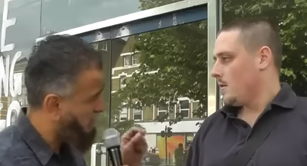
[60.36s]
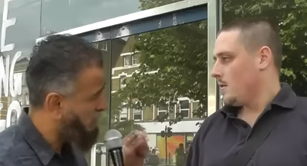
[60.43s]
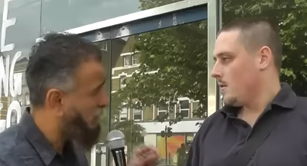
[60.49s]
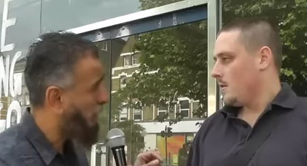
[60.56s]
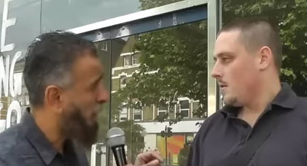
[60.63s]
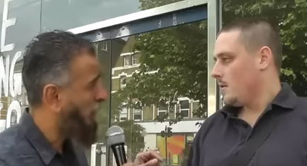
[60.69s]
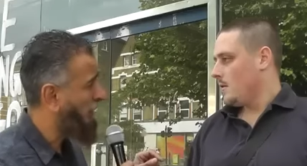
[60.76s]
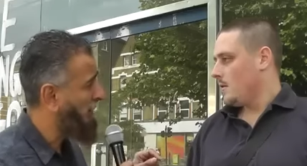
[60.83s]
Speaker 1: is
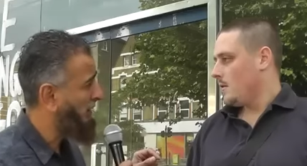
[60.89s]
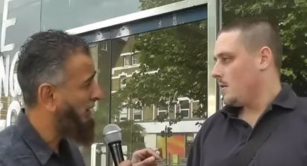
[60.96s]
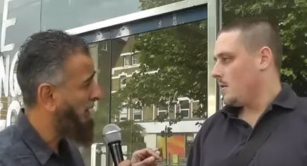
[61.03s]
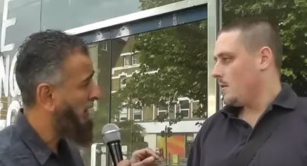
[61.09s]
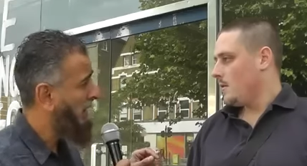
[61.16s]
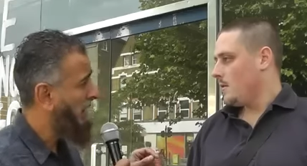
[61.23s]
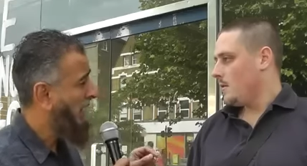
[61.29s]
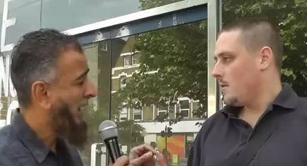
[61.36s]
God,
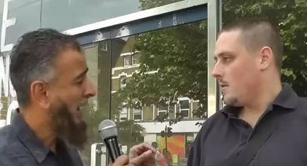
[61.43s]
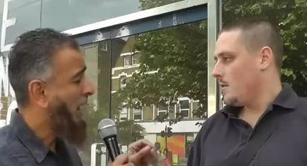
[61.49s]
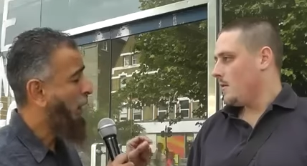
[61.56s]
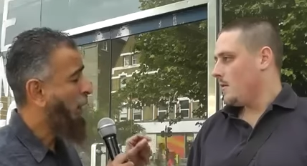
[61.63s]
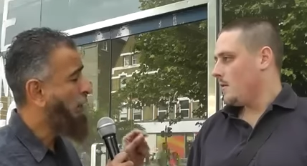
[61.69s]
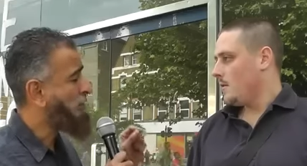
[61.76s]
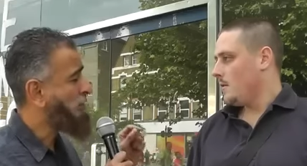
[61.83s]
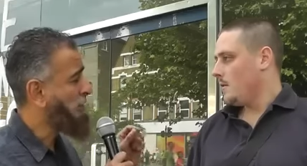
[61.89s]
uh,
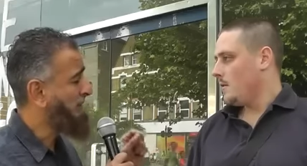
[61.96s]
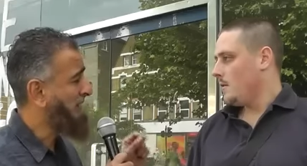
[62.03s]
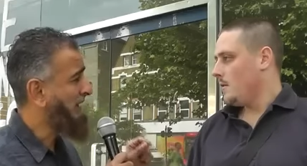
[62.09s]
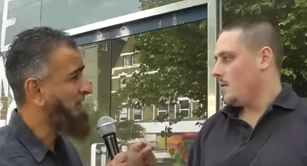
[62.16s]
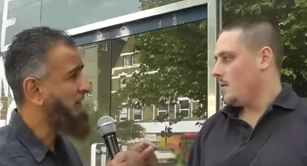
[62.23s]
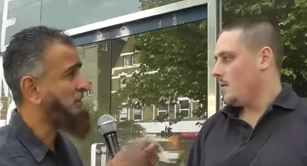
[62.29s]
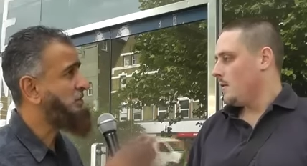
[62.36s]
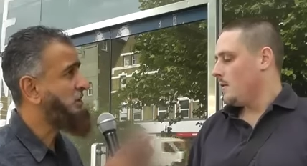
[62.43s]
or do you
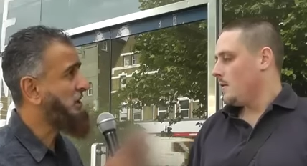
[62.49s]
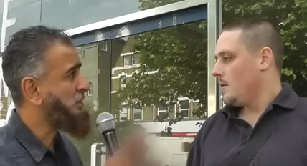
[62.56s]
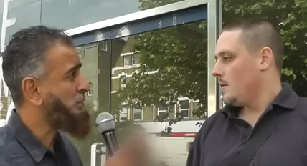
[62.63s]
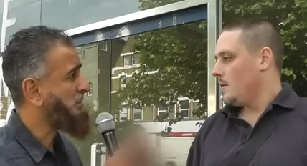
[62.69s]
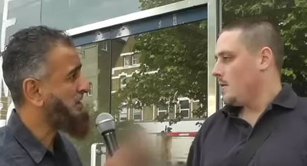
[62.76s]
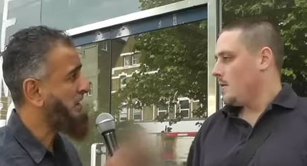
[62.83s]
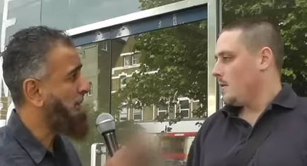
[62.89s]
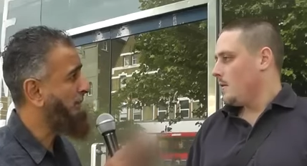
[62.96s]
believe that Jesus
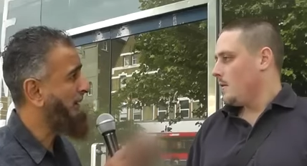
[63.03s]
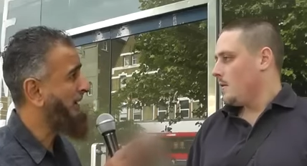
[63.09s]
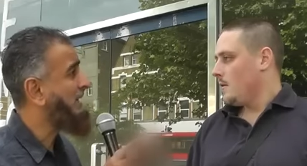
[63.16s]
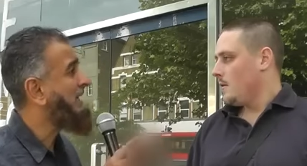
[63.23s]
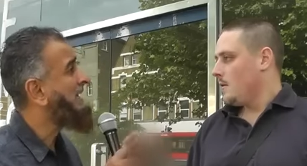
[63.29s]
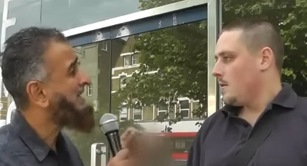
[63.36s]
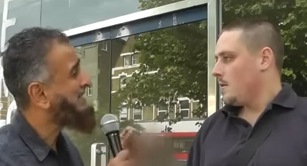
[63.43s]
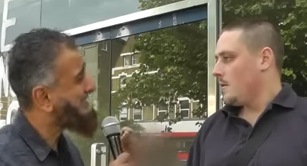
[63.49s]
was somebody
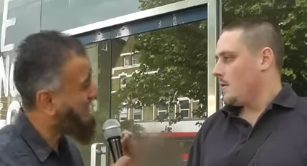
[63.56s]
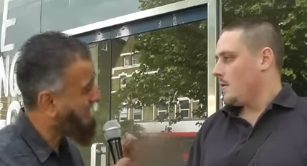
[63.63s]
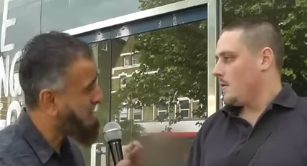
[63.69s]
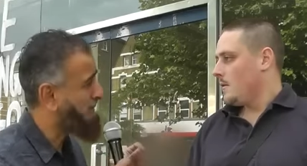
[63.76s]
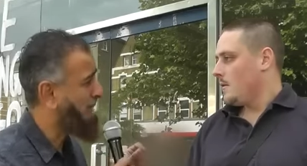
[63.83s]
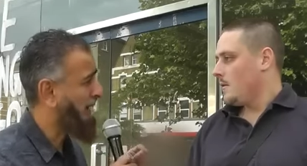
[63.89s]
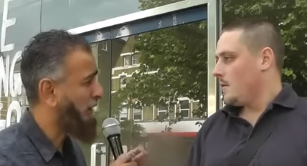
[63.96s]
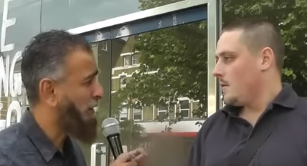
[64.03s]

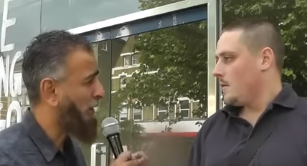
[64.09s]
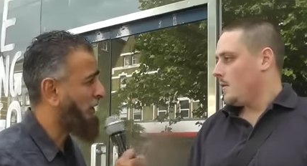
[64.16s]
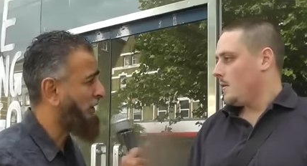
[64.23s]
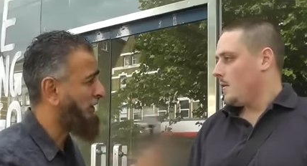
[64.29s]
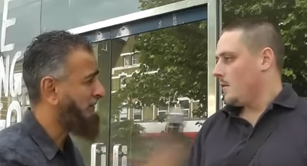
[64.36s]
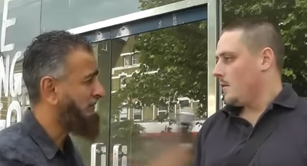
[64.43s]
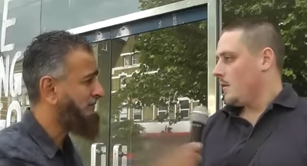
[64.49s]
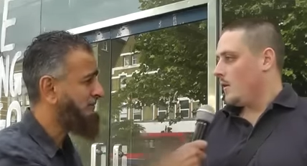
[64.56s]
sent by God?
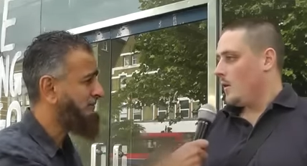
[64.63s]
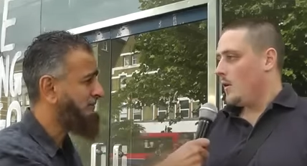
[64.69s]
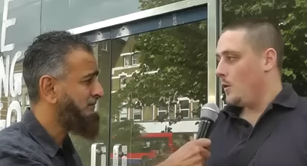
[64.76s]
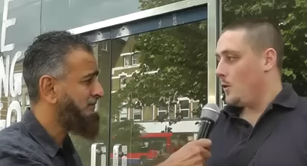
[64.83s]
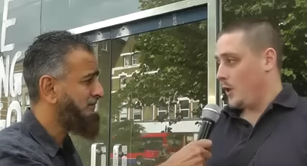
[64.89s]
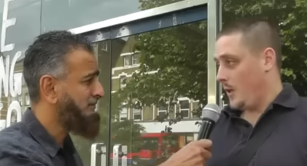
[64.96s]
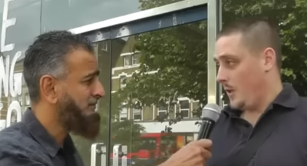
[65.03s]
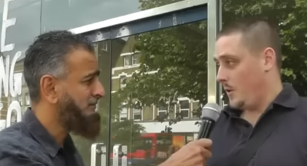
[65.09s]
who
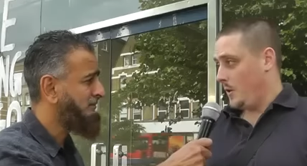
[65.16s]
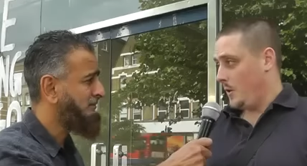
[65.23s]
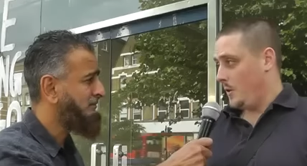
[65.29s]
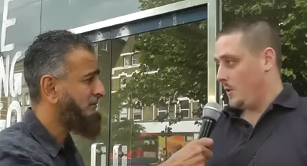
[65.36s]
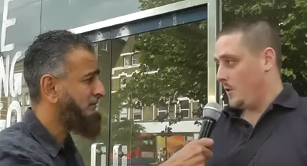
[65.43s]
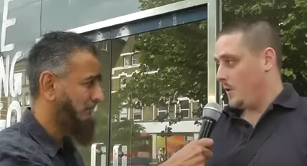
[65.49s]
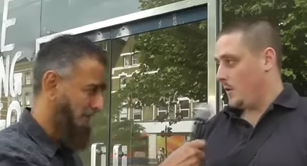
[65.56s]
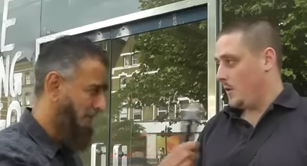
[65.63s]

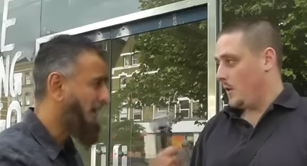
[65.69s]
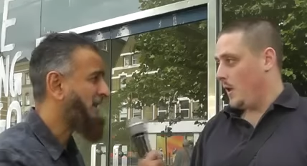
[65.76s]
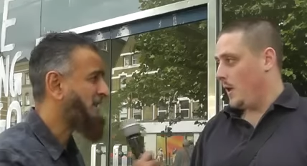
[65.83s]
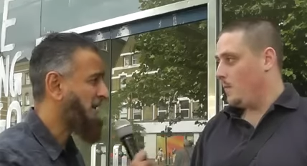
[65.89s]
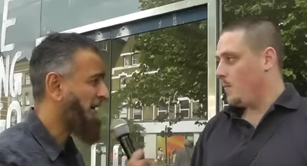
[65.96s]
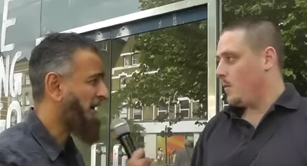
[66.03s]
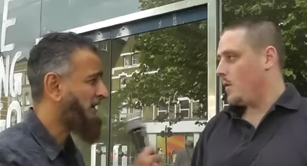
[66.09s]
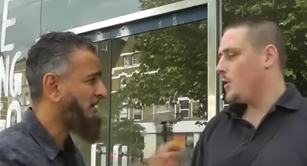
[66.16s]
Speaker 2: Jesus. That's
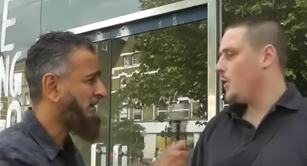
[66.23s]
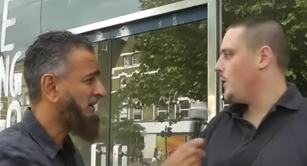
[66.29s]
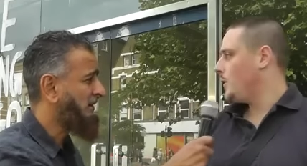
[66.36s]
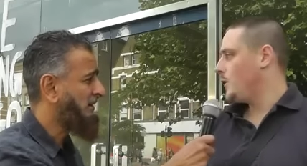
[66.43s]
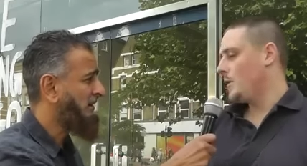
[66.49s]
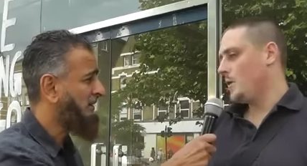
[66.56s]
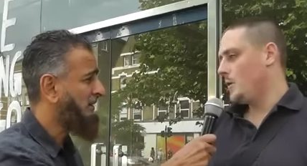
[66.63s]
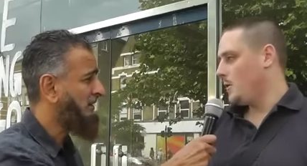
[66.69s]
correct.
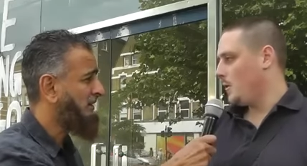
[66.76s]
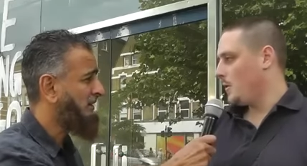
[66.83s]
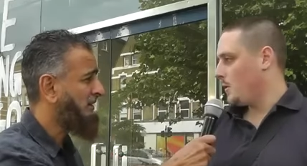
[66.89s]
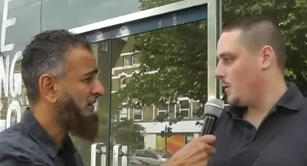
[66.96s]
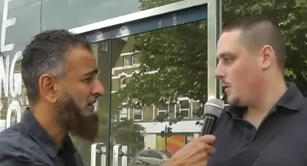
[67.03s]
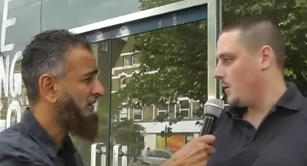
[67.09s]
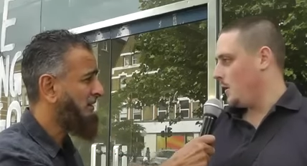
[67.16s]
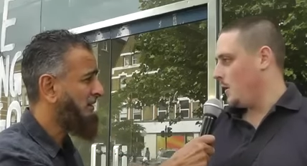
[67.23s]
Jesus is not
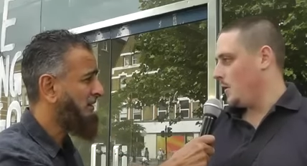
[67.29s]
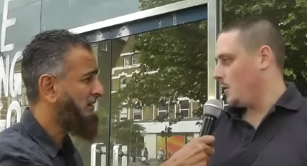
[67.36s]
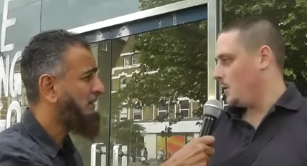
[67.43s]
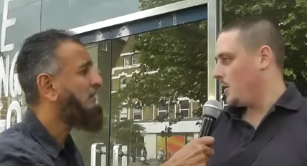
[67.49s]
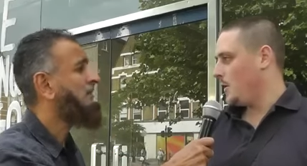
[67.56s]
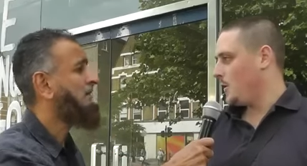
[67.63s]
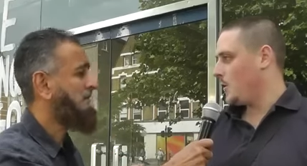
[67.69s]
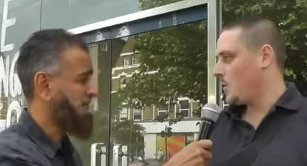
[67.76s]
God. No,
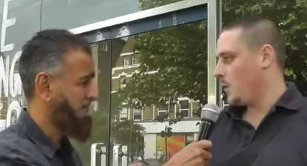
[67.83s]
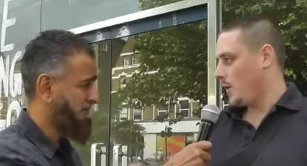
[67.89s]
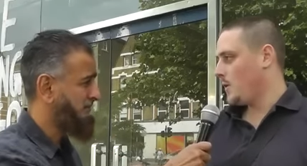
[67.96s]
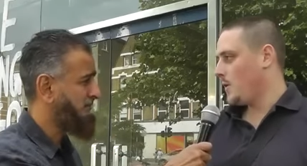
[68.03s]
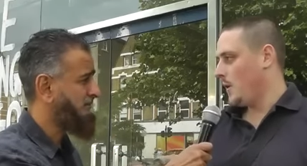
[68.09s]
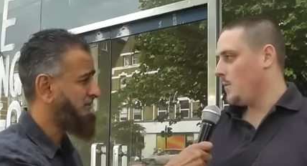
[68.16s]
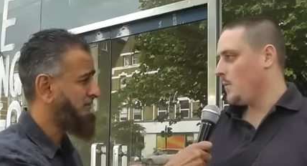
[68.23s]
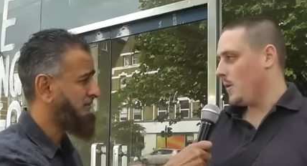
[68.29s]
Jesus was
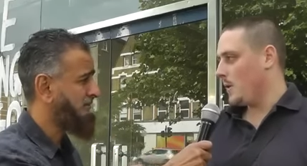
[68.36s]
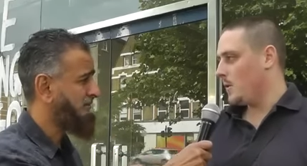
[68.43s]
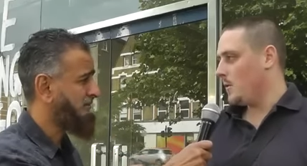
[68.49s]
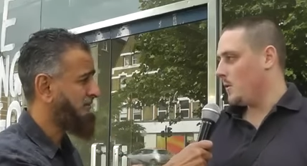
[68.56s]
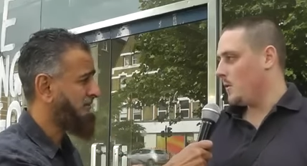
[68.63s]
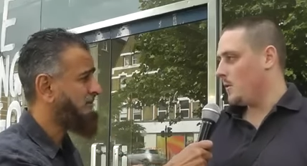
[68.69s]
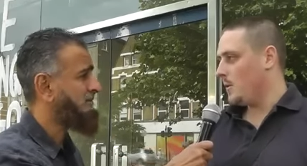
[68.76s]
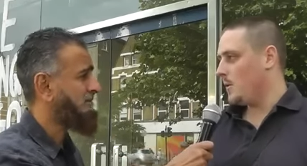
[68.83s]
sent by
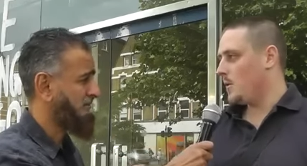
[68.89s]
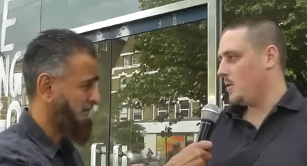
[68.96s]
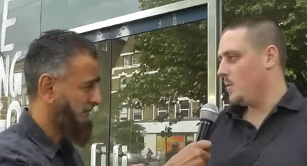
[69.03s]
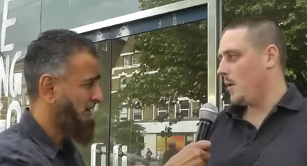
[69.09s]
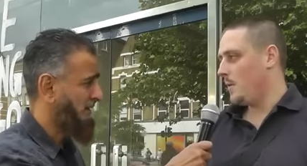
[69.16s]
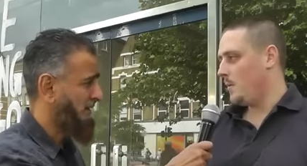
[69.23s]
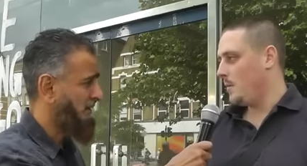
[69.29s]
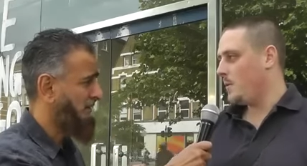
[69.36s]
God. To
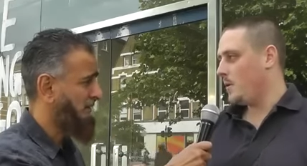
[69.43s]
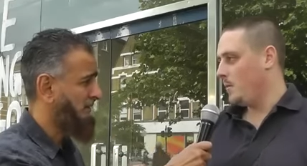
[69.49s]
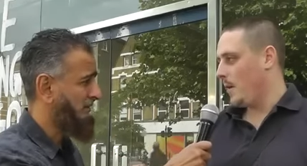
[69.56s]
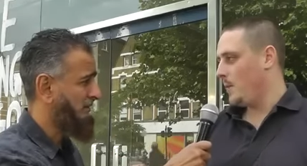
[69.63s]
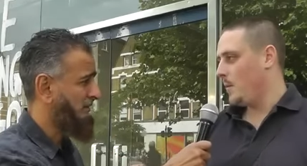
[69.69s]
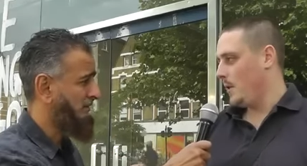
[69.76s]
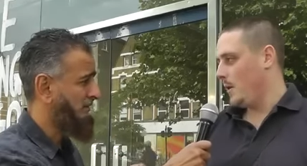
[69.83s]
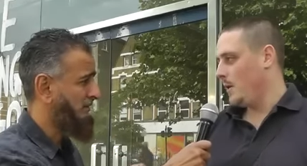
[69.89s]
my to my
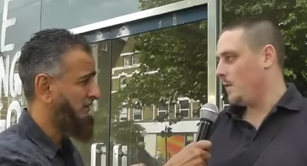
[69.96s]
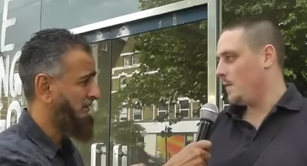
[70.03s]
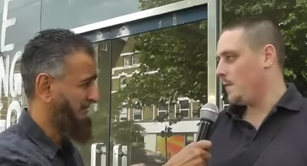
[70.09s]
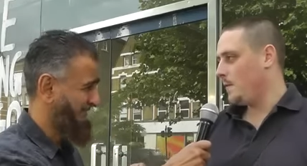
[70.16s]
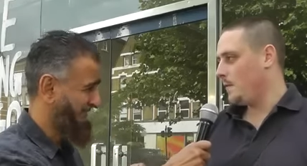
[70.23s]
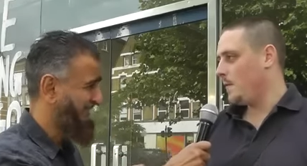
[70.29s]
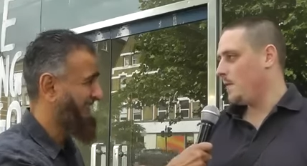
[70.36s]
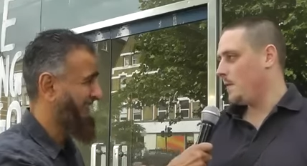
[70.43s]

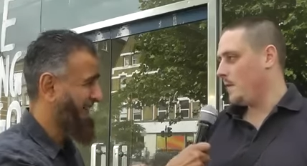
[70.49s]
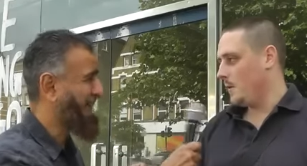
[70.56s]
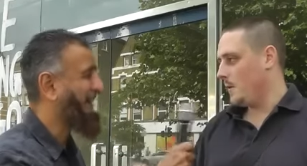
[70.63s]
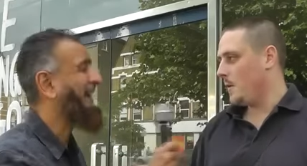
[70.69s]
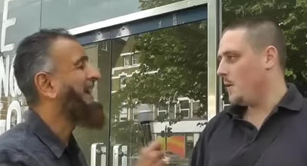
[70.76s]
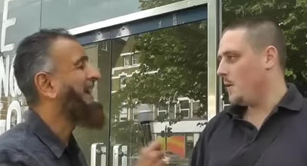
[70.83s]
belief. Okay.